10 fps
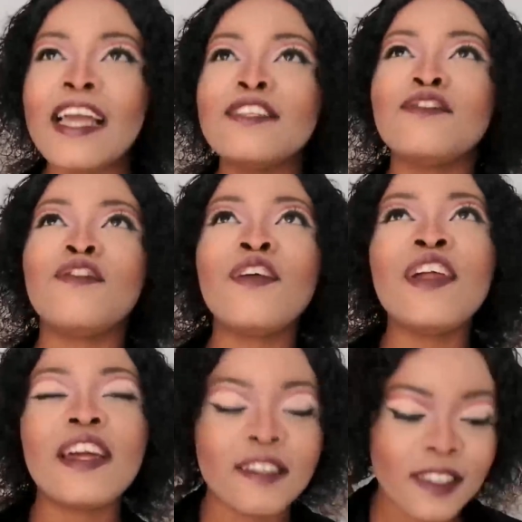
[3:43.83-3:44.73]
it's
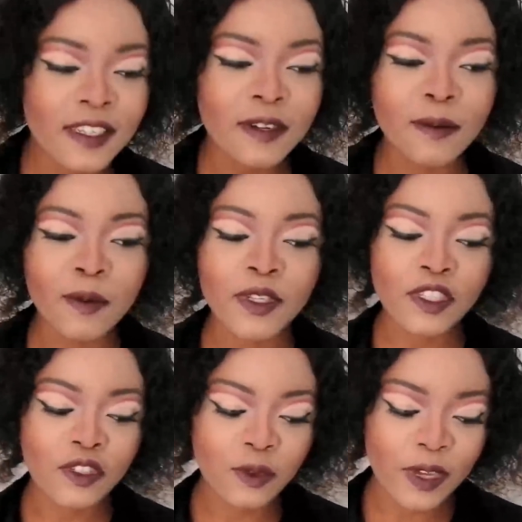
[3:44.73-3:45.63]
very understandable why
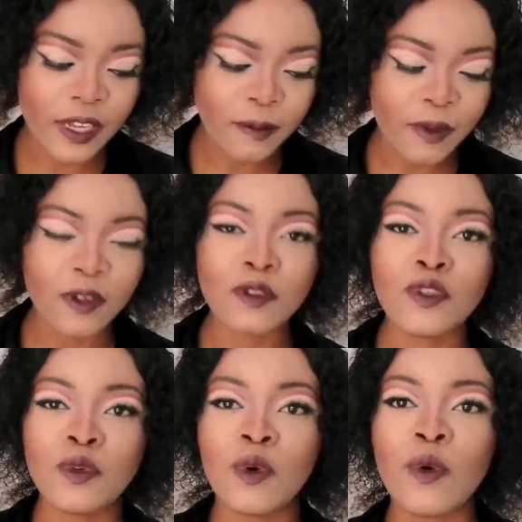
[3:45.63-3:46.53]
you're doing it, because
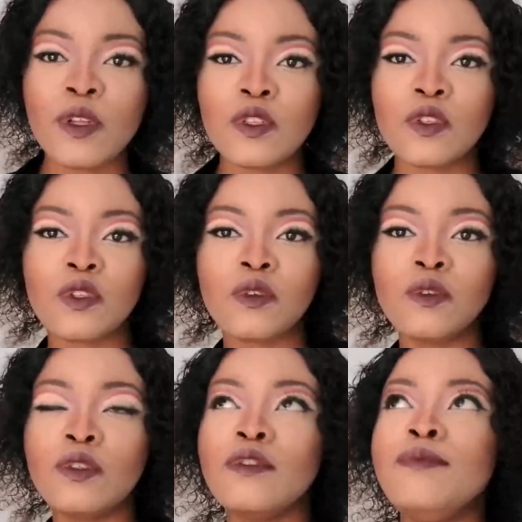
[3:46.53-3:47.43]
you're going to
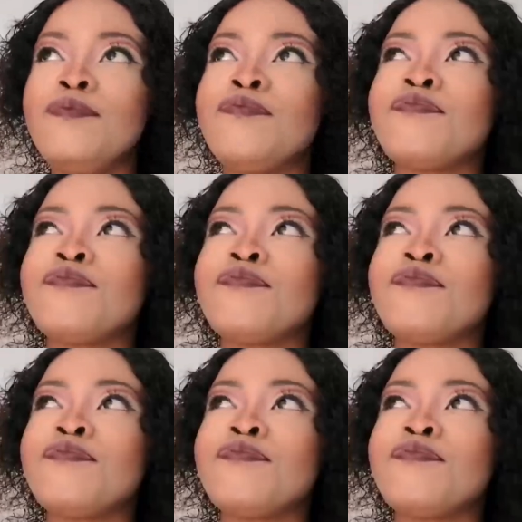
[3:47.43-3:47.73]
school